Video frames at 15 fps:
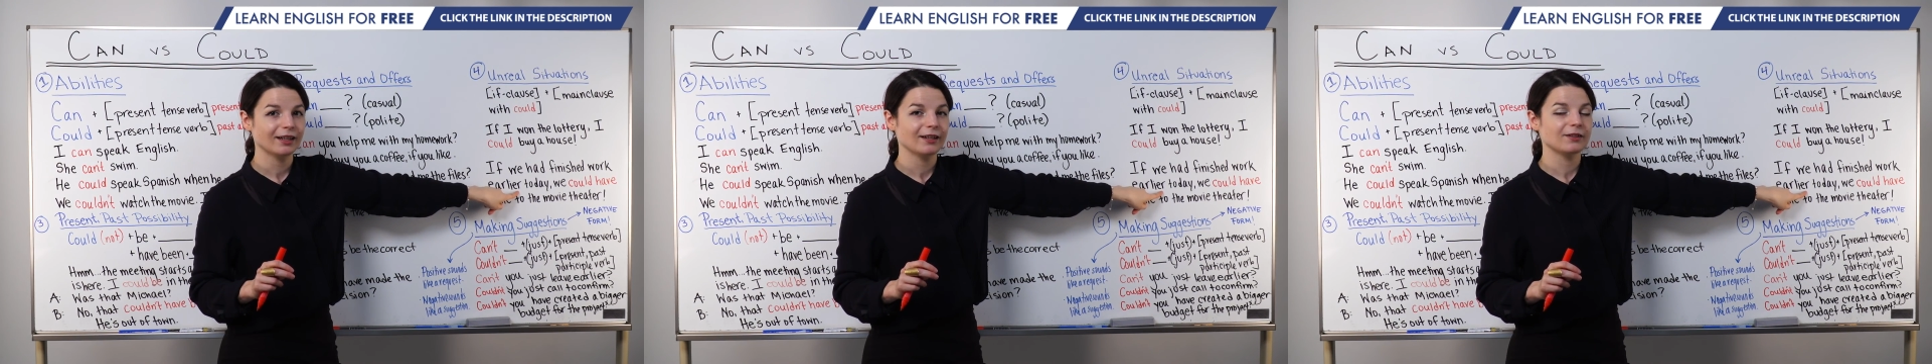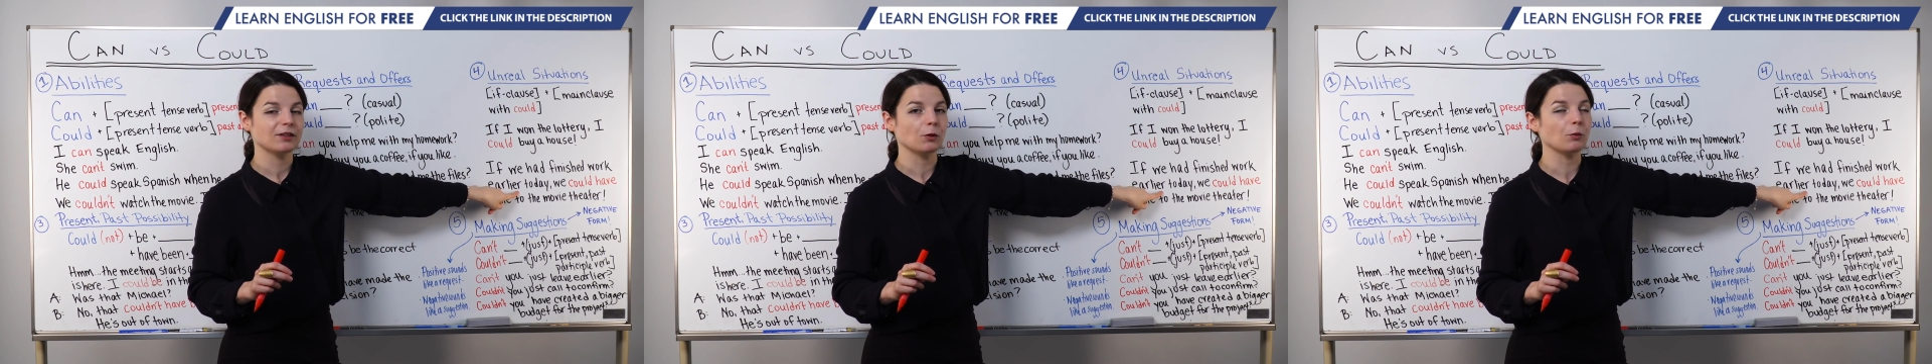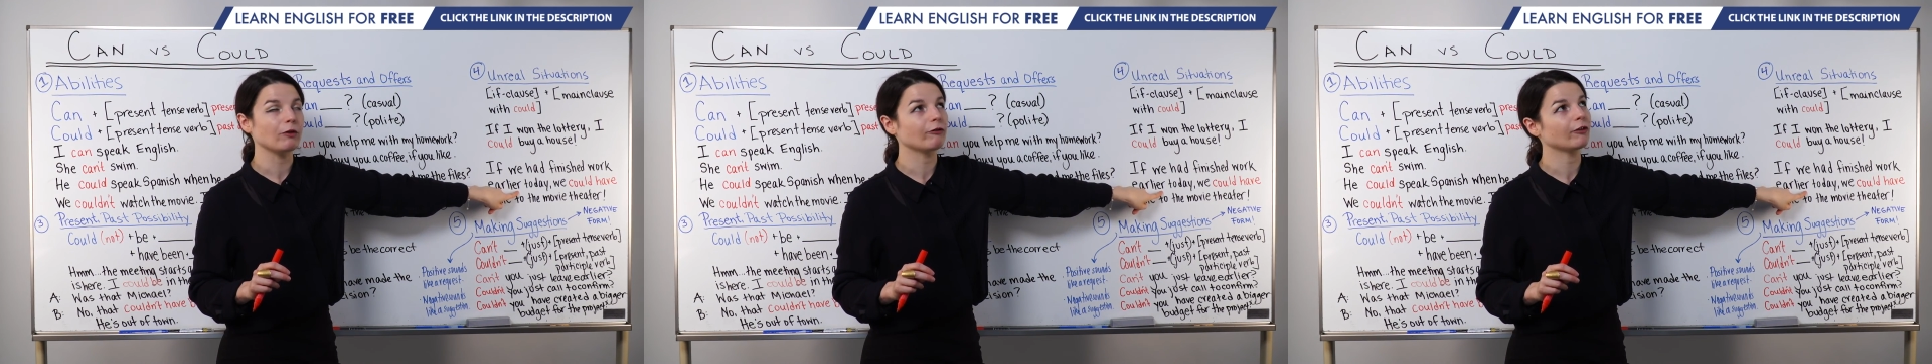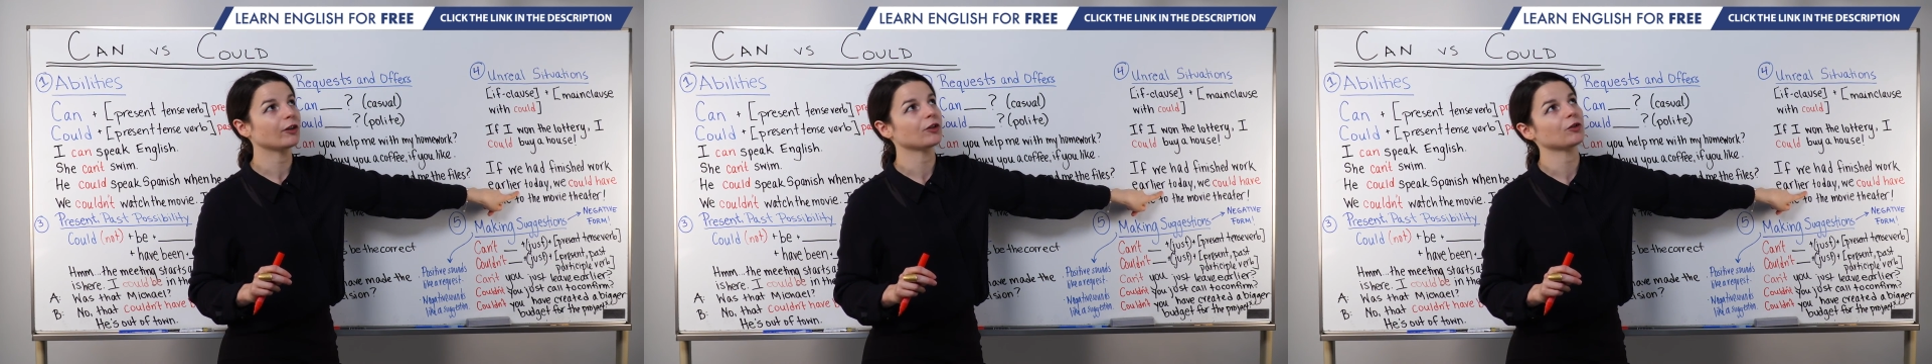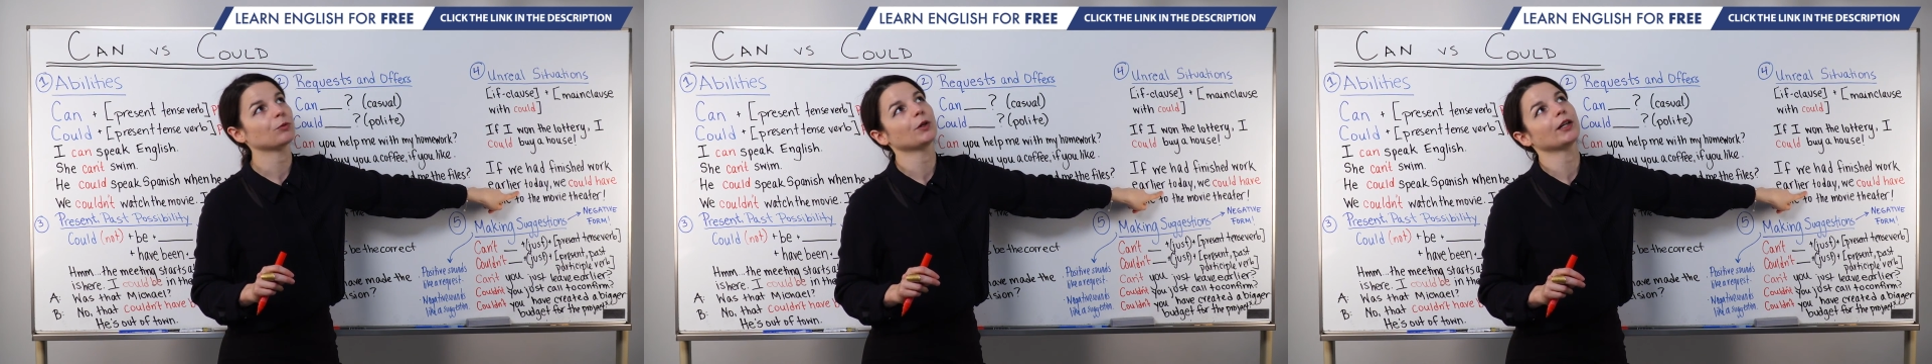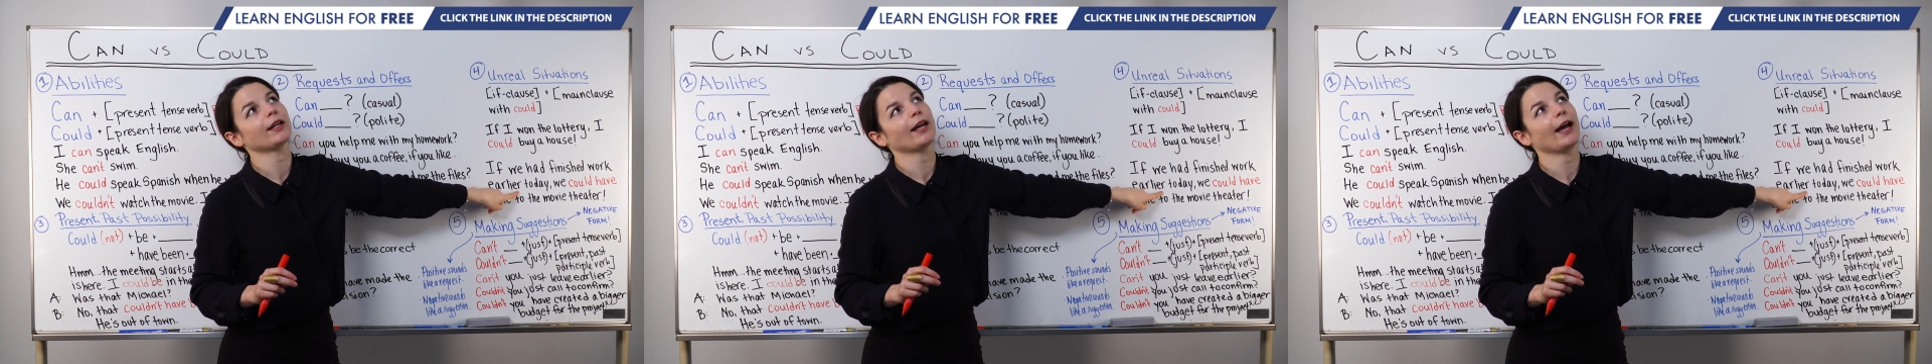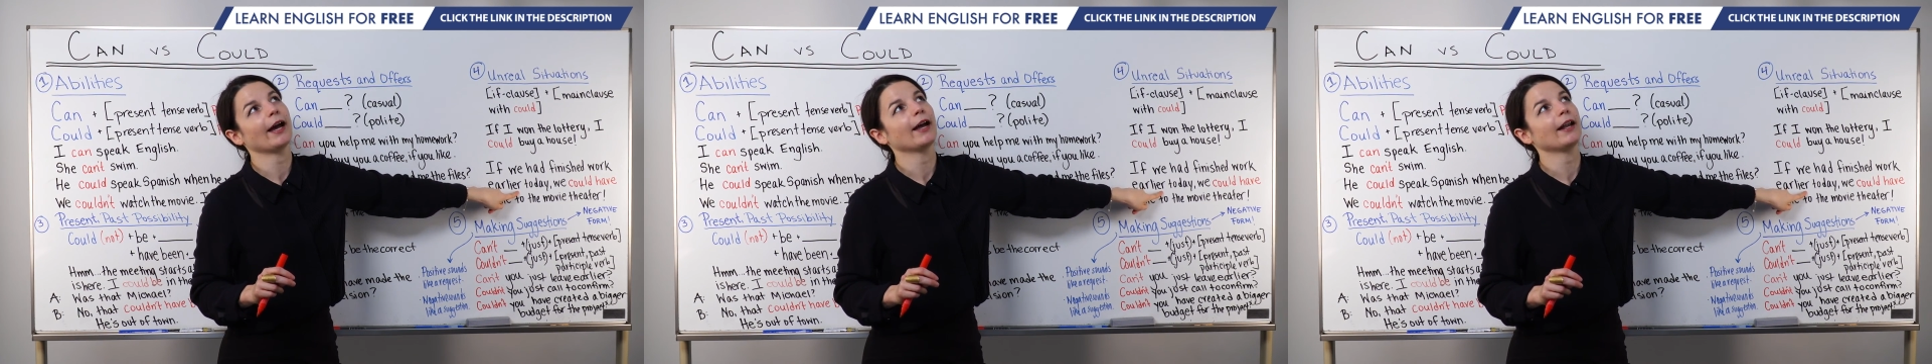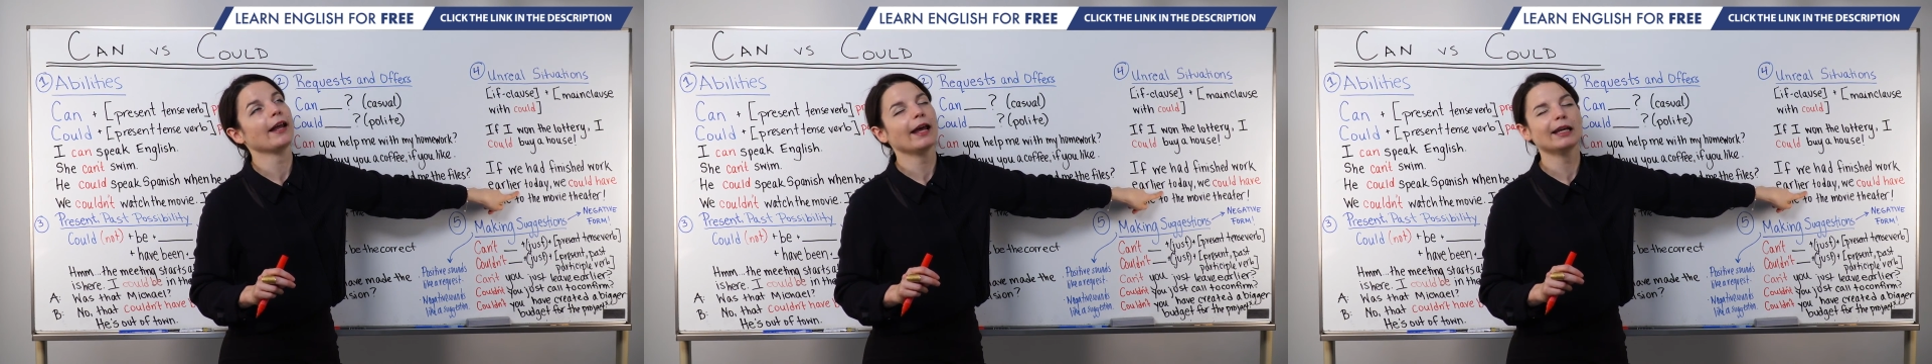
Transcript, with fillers: So we finished work at